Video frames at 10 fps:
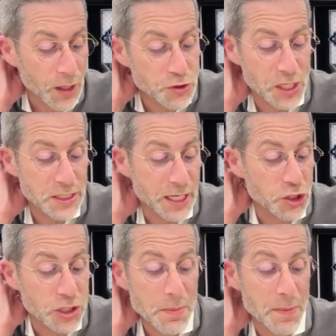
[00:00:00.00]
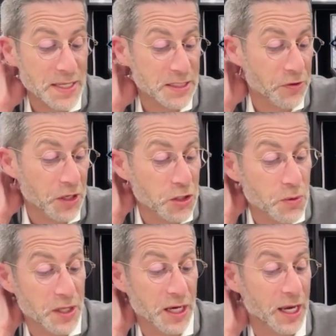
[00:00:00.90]
Just like a shlamim has nothing to do
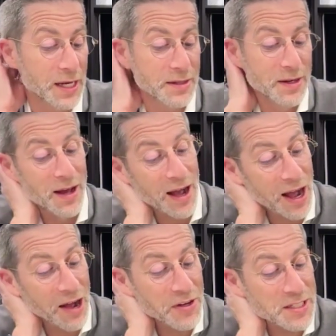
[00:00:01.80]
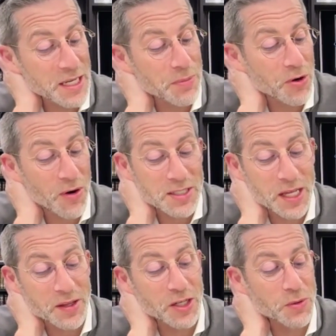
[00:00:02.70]
with a chet, obviously a bechor has
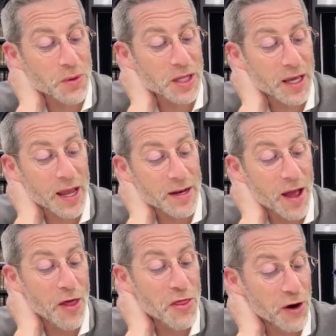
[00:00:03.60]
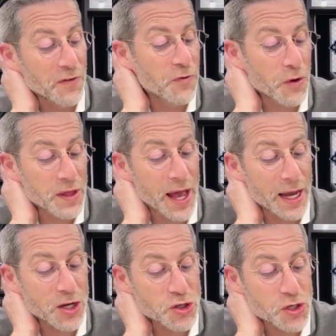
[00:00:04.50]
nothing to do with a chet, and therefore the
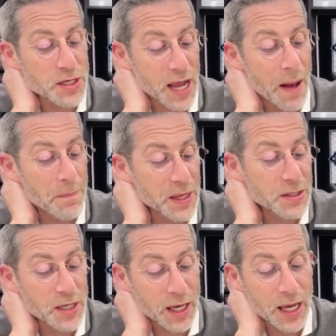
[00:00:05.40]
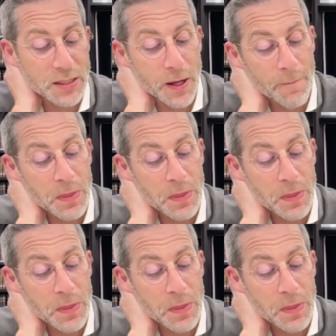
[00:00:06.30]
hekesh should not be to chet.